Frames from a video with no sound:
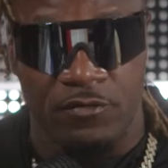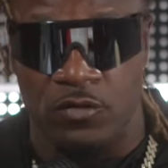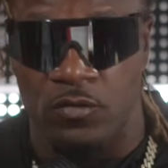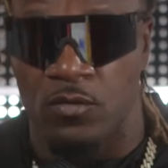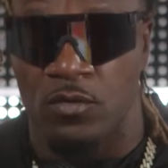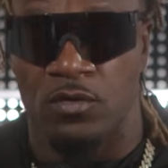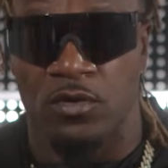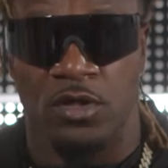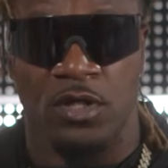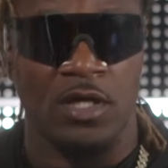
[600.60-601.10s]
you
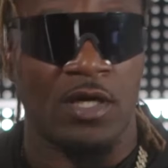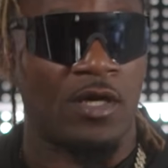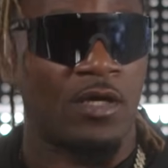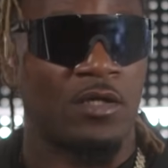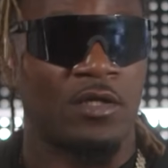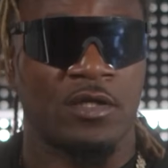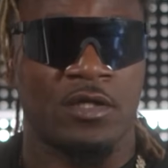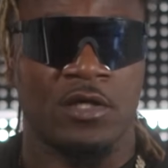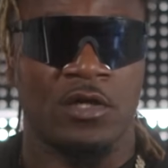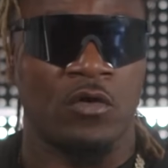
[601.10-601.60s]
want to call
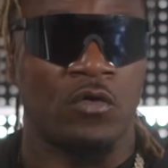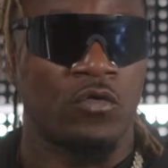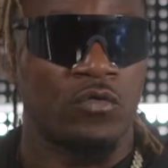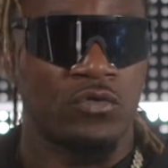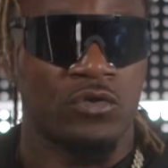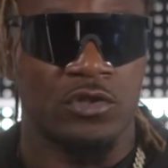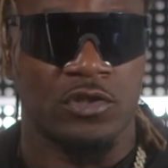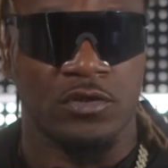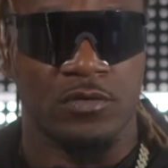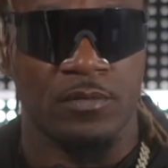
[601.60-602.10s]
it,
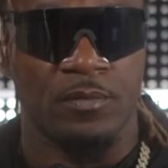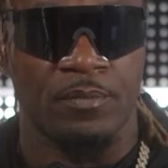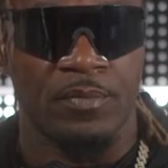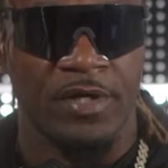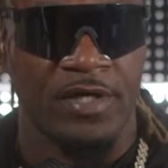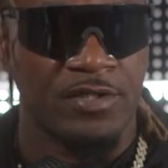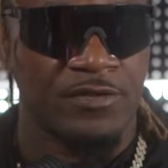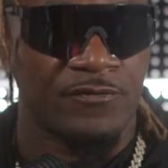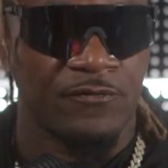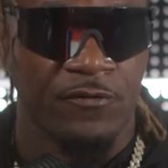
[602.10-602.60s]
coach,
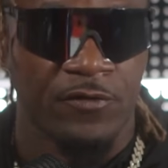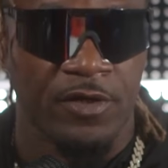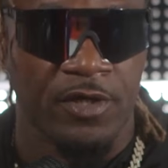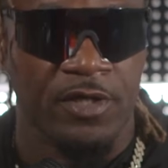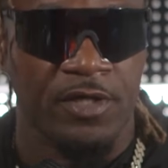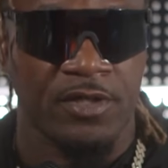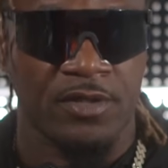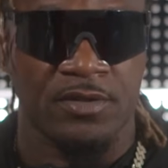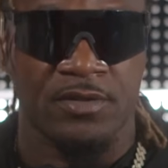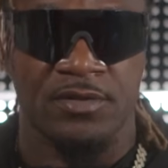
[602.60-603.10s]
best
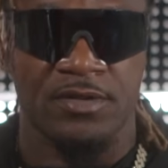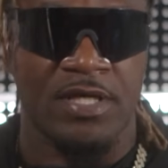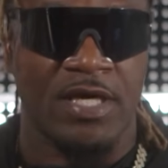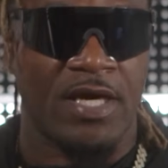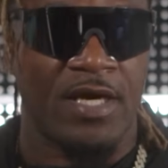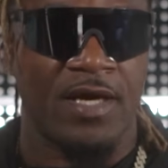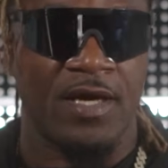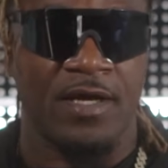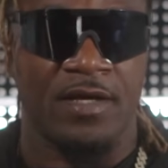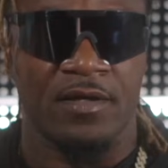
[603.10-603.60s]
friend,
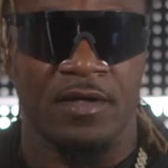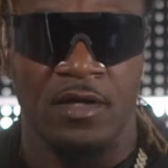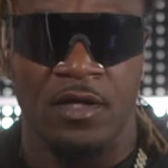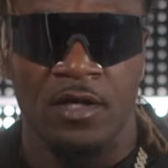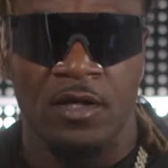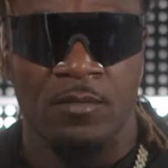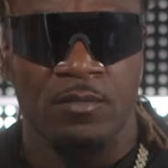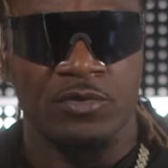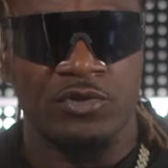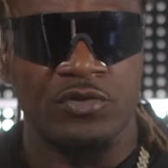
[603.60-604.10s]
dad,
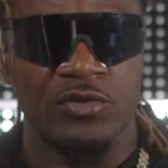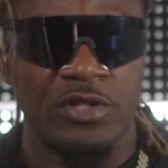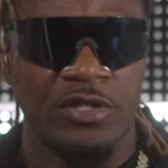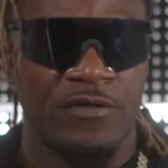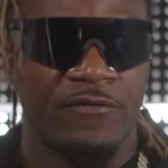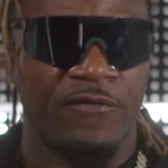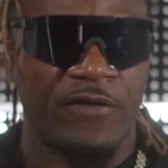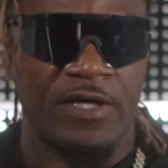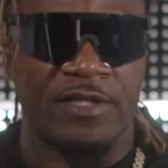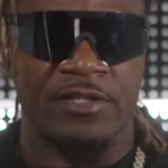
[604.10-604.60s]
but you need to
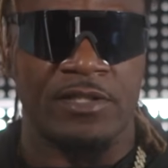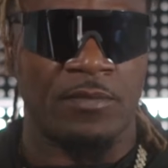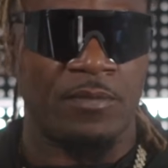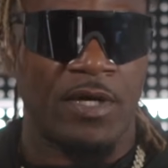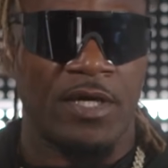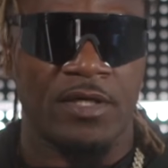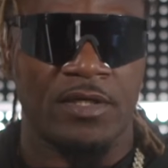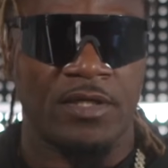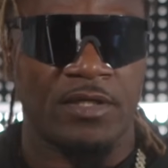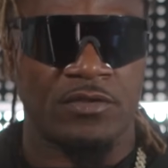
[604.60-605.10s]
find
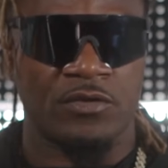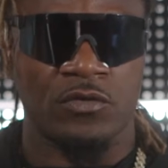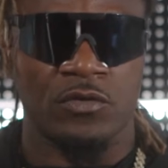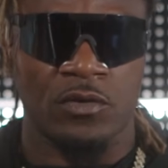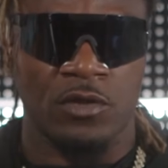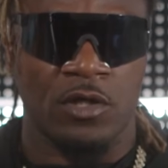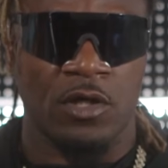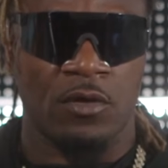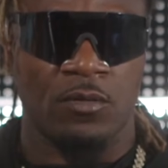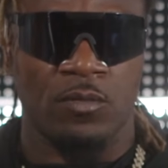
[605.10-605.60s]
somebody that you
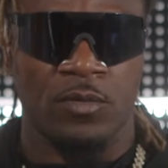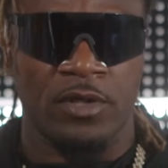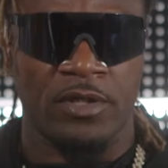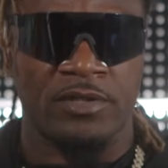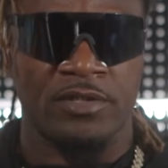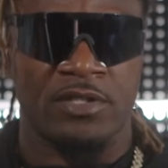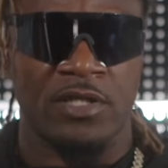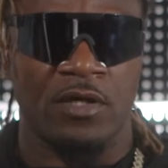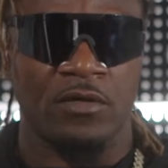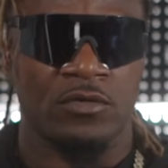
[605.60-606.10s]
can cope with
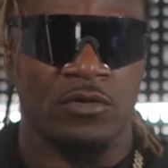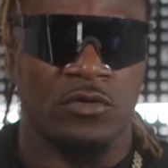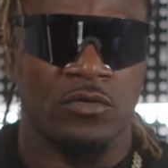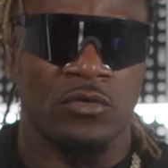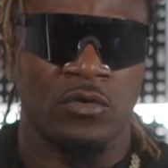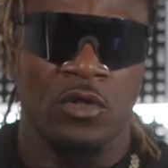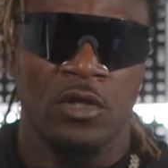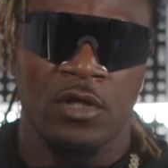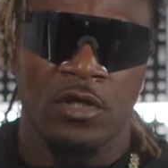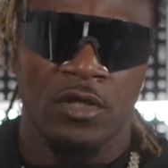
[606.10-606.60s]
and talk to
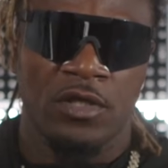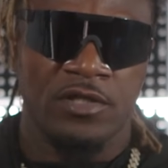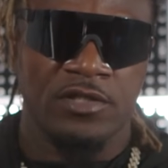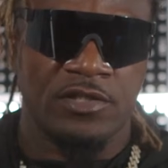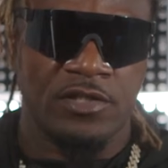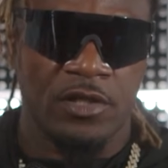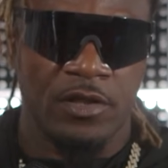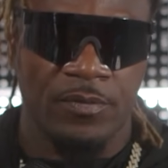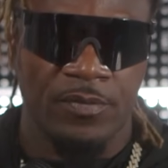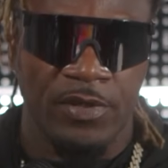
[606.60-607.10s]

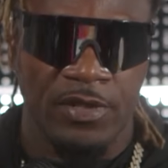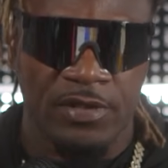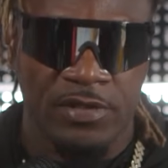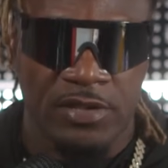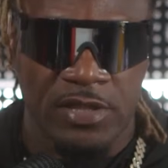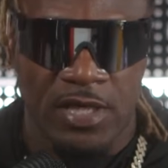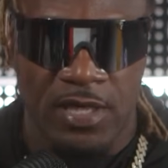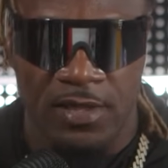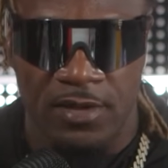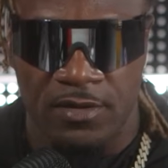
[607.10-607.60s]
instead of being
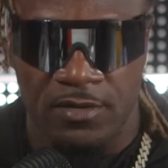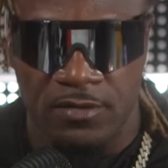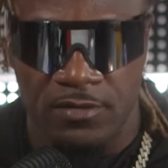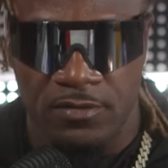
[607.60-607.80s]
silent.